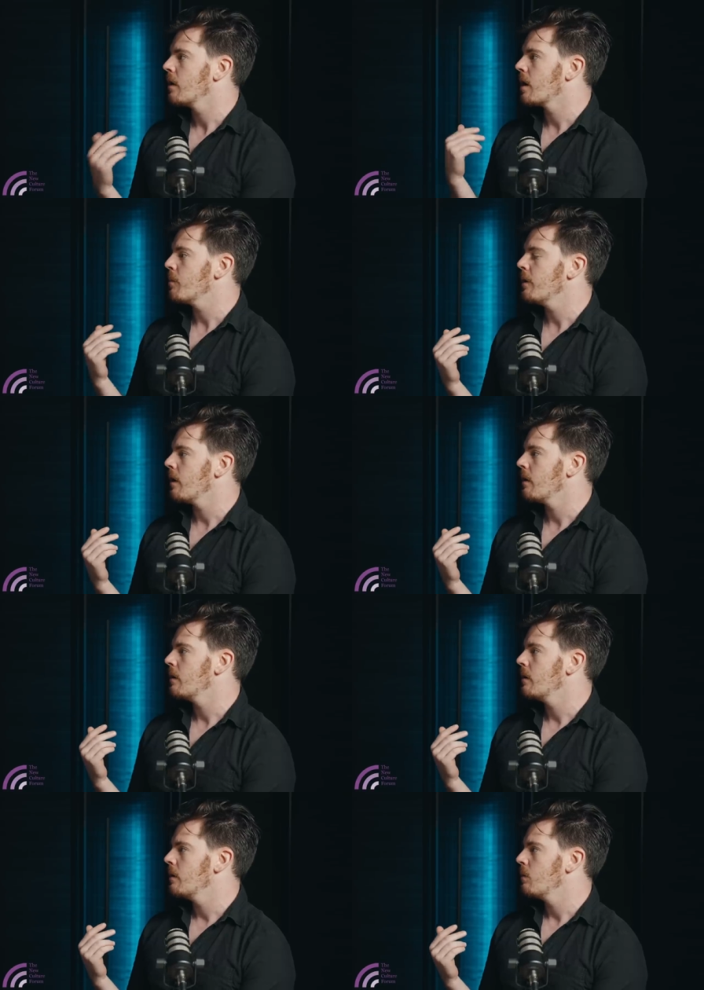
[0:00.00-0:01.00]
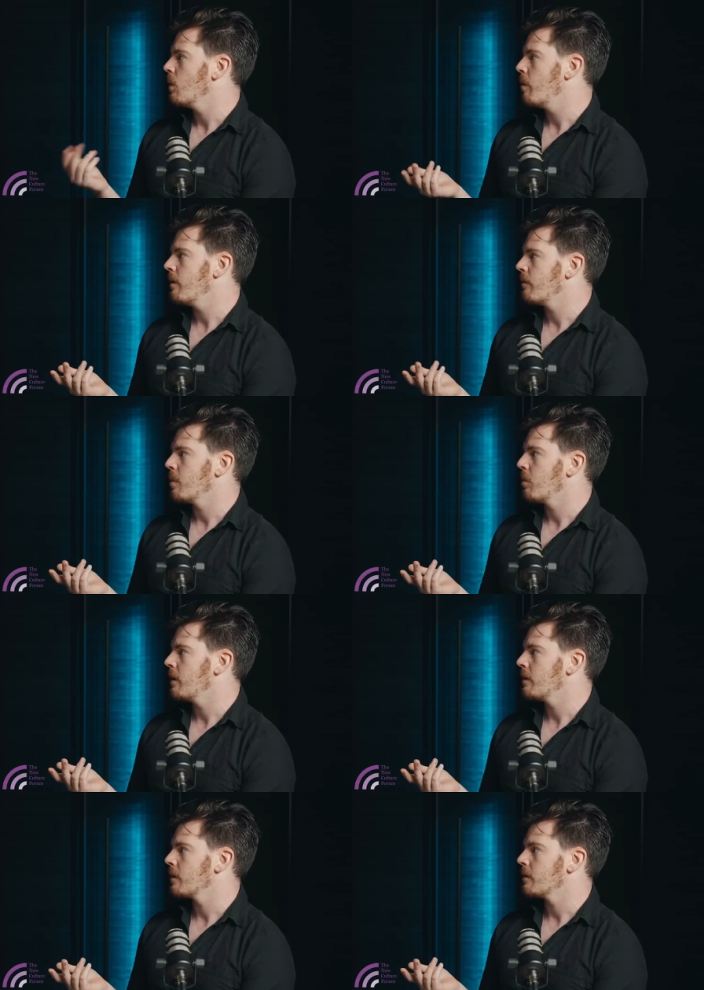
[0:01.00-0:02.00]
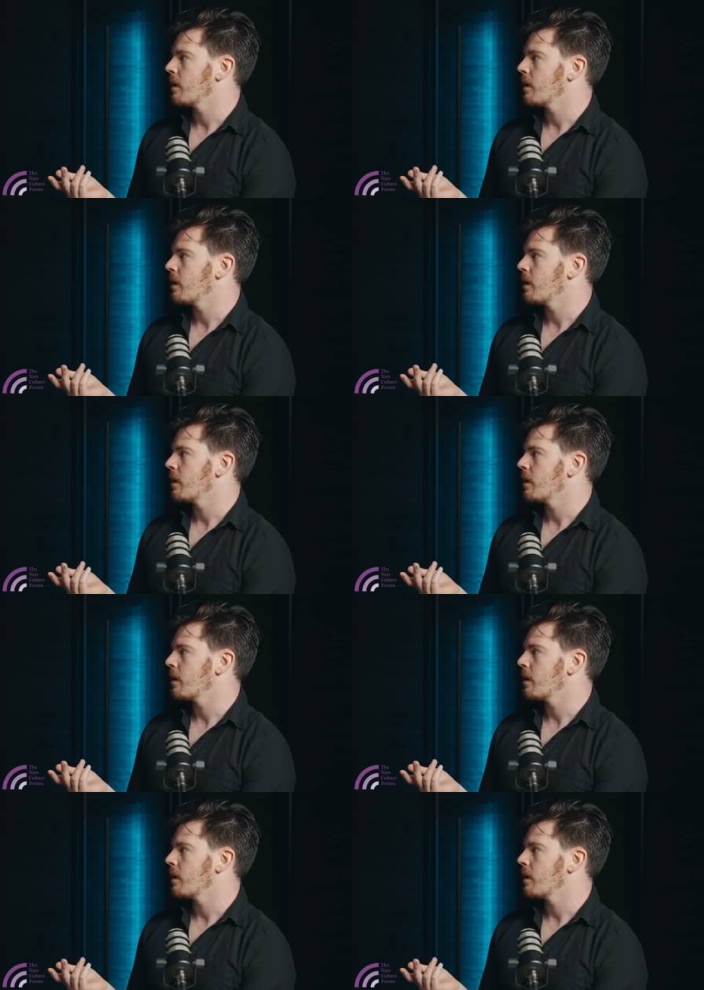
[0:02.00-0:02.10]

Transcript: come here we'll pay for your plane ticket to